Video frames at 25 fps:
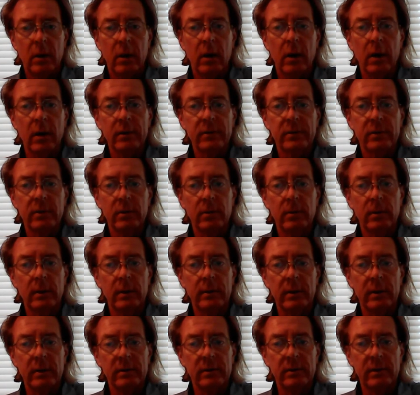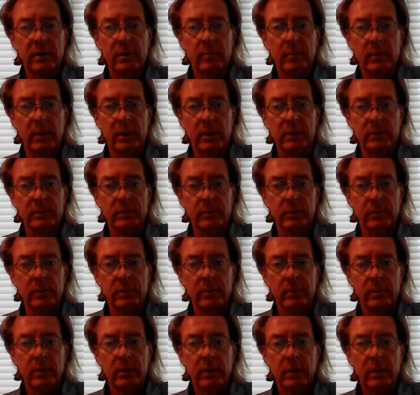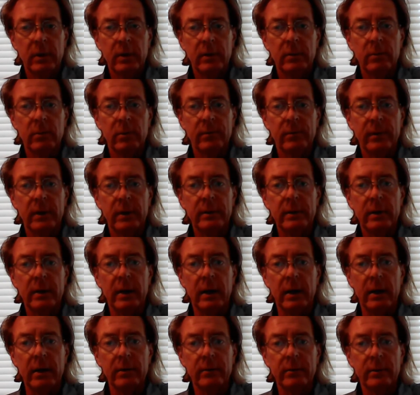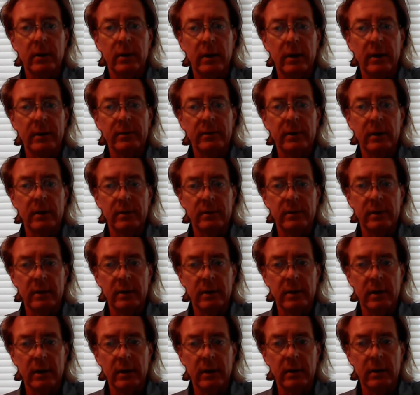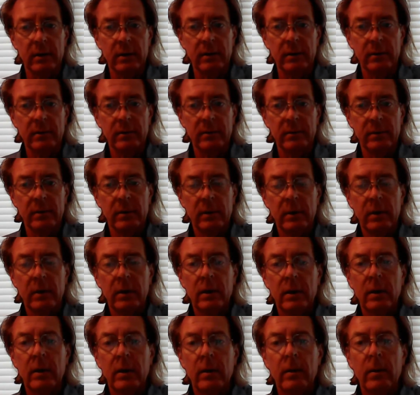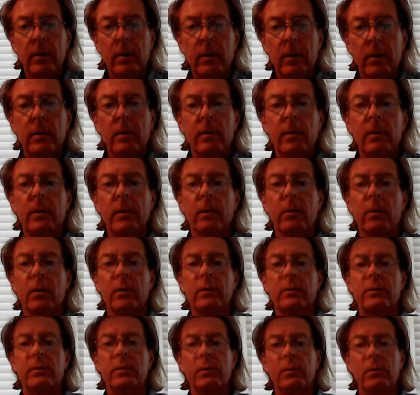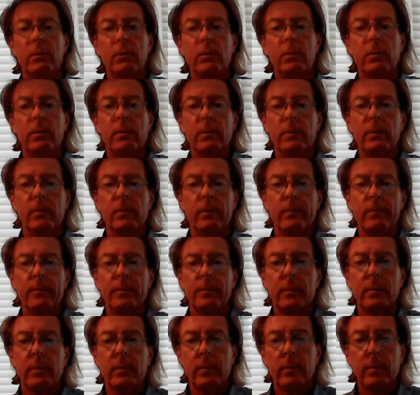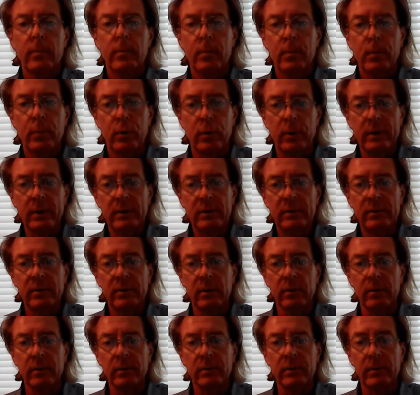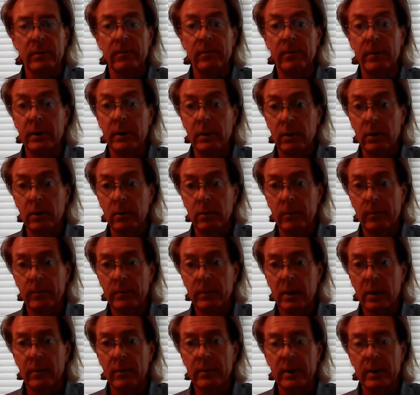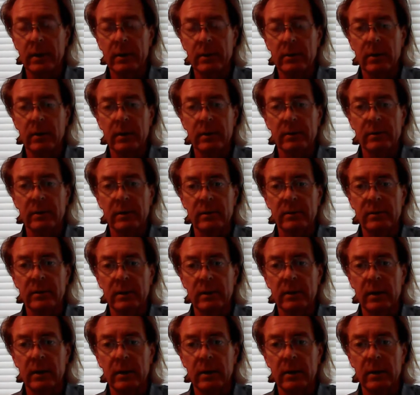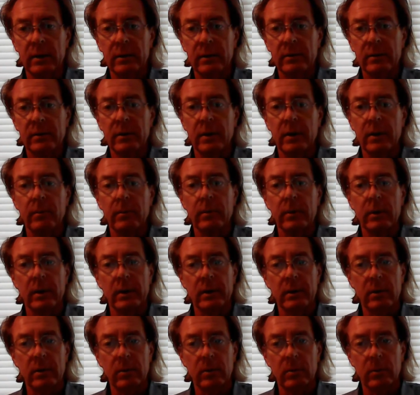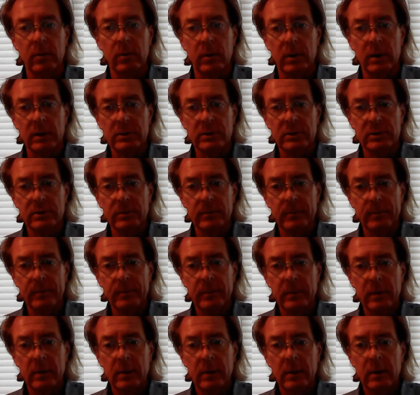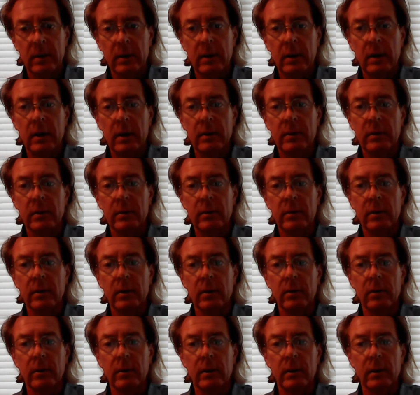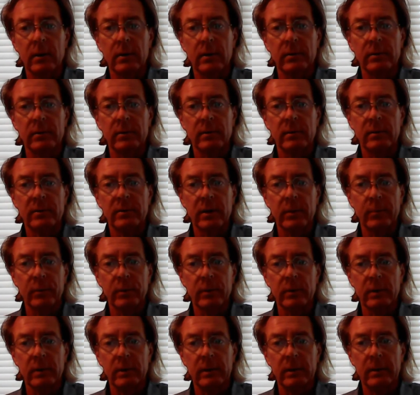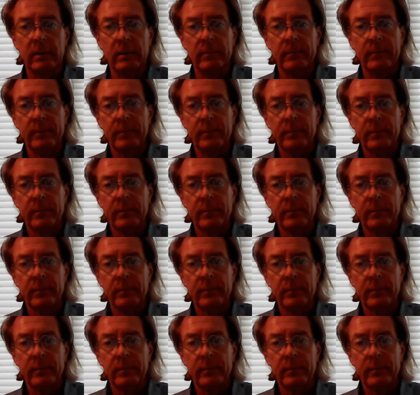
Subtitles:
Also, in that same module, you will find the out-of-class essay guidelines. There are 2 points. There is a video of the out-of-class essay guidelines that I would like you to watch. And then there is separately